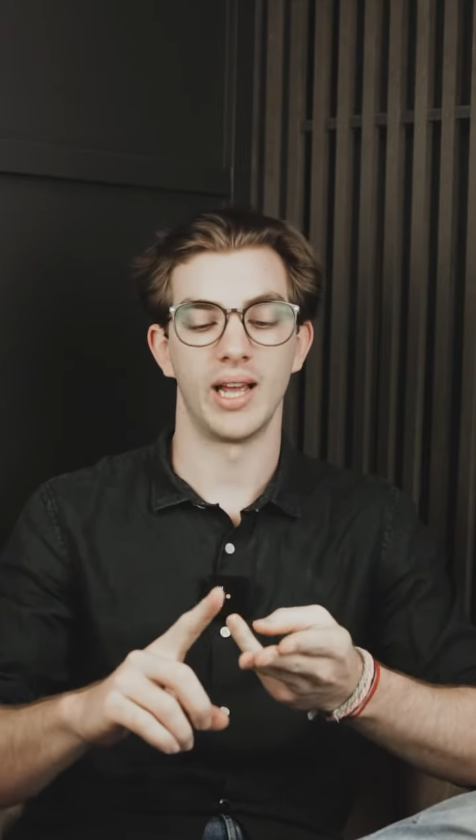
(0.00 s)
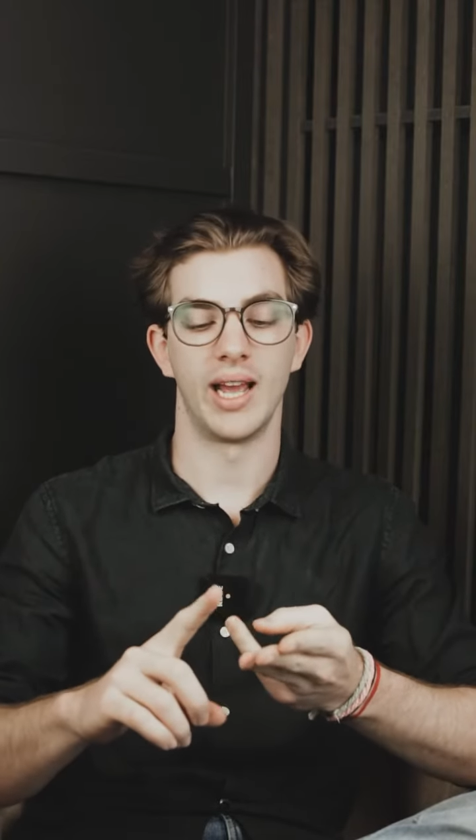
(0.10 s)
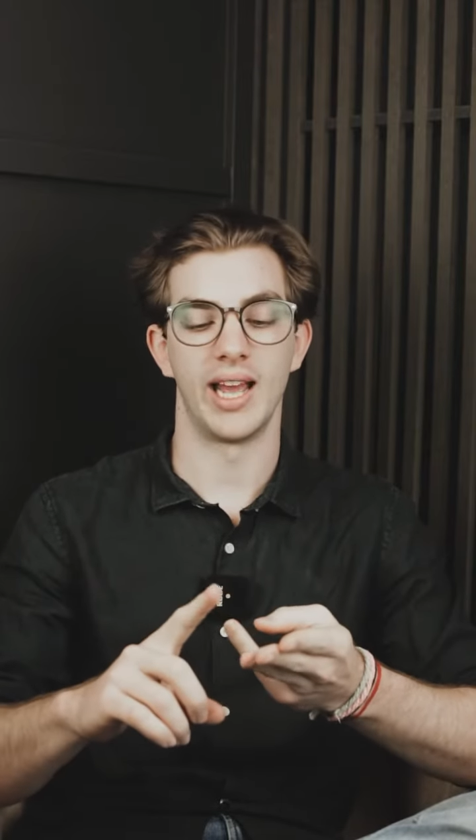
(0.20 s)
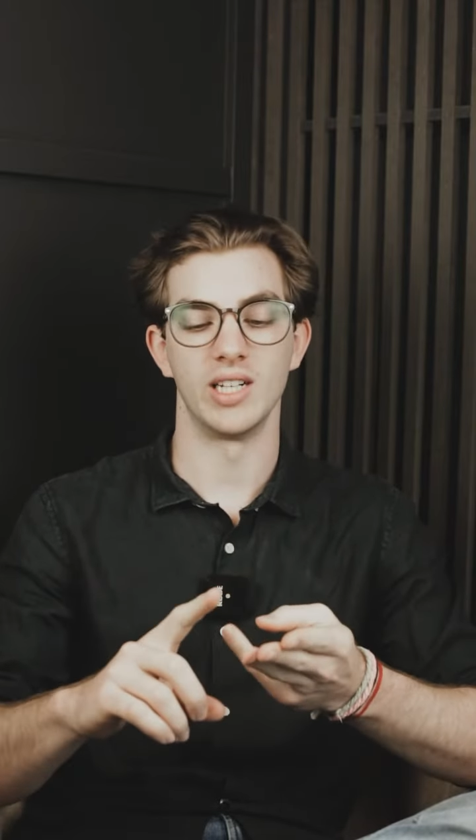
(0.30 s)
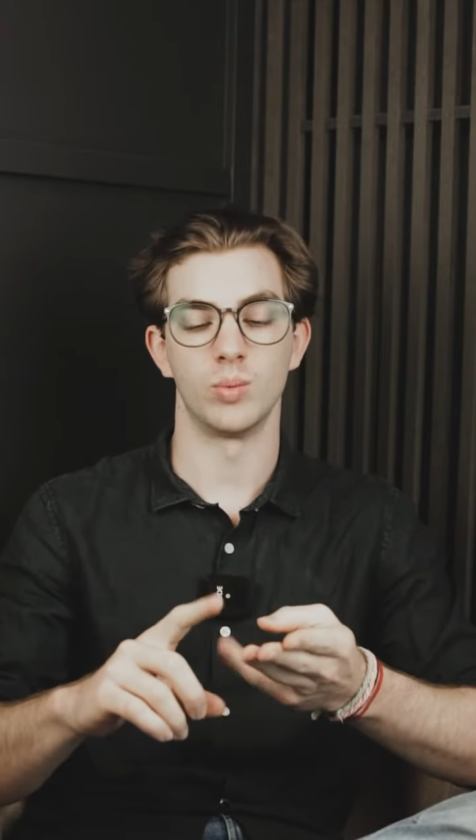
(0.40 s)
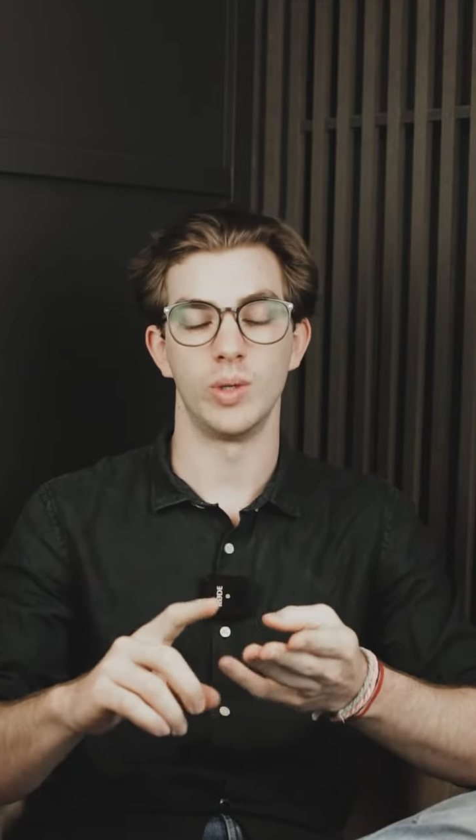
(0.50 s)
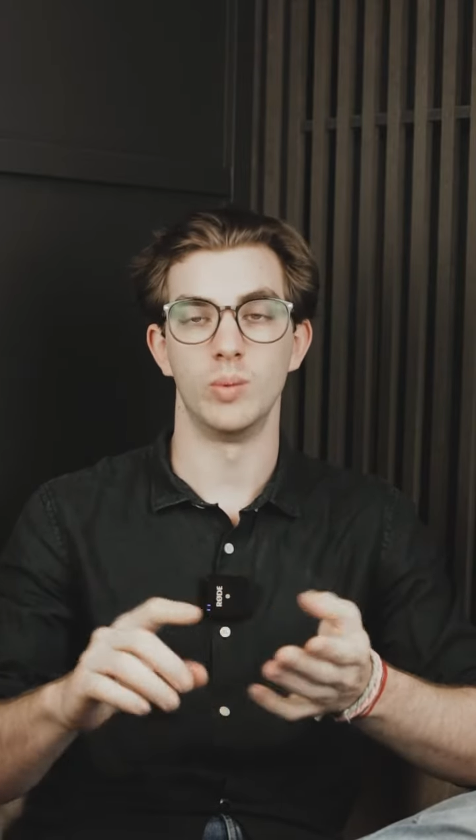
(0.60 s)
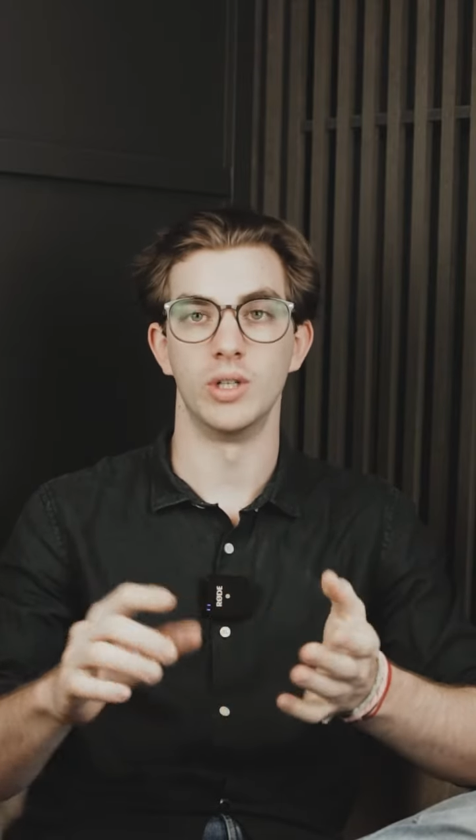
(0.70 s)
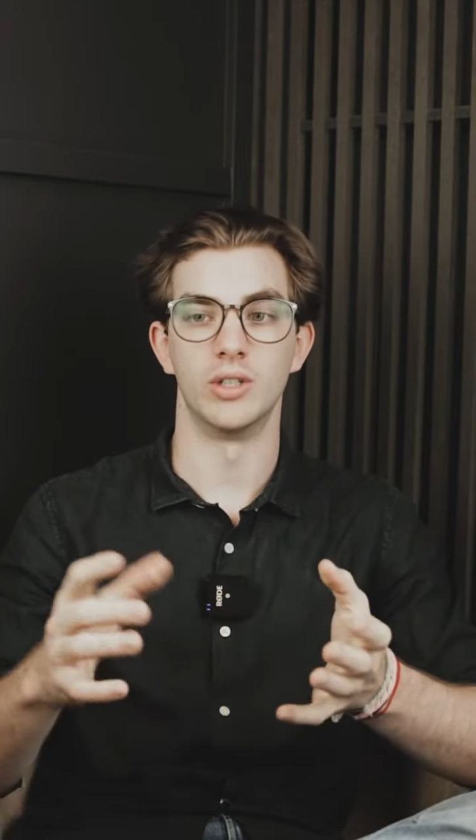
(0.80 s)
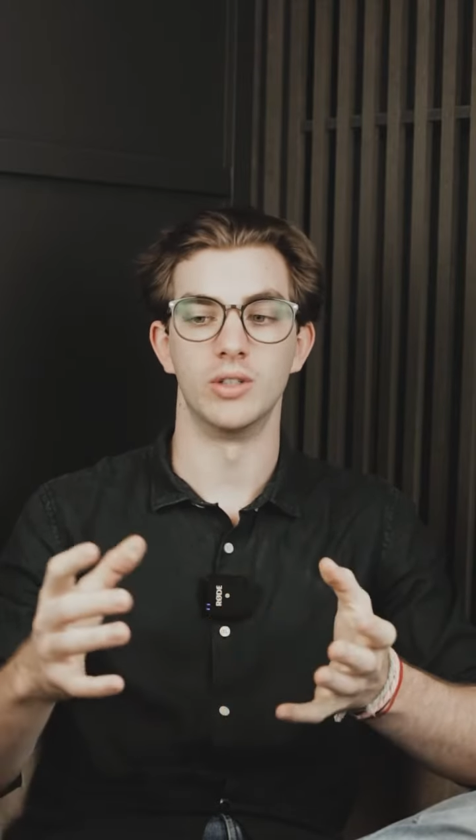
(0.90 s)
And we
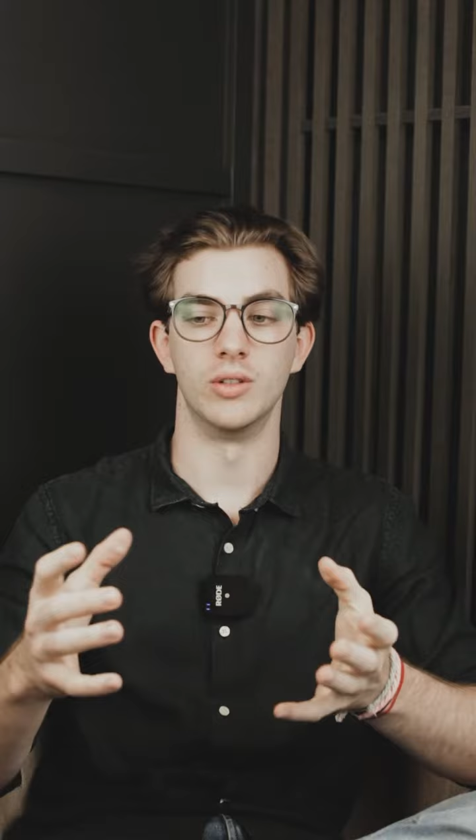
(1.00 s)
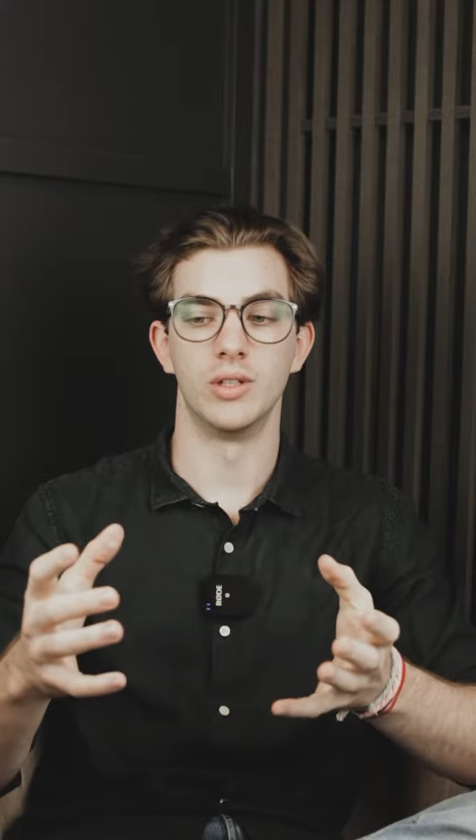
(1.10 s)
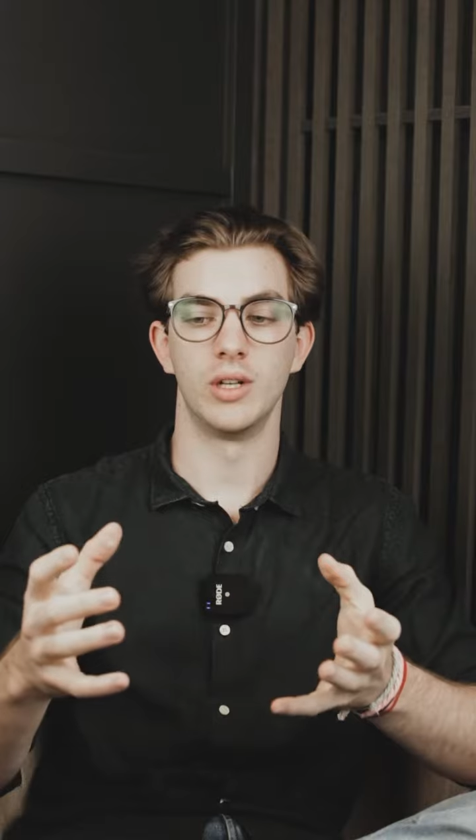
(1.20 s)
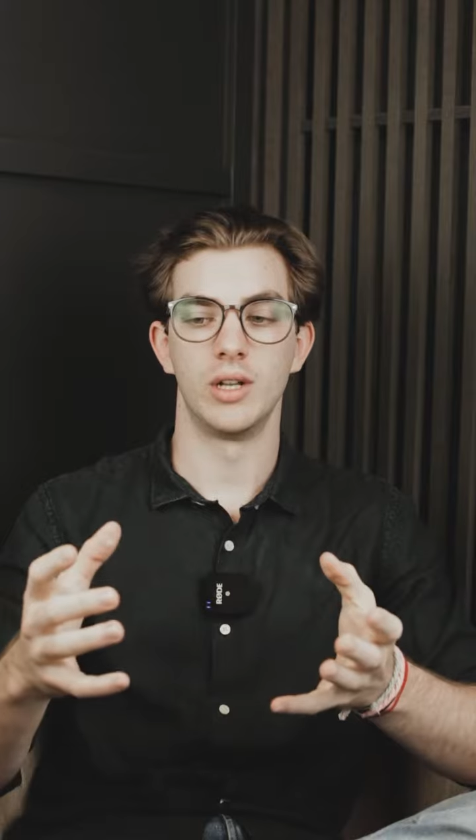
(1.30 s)
will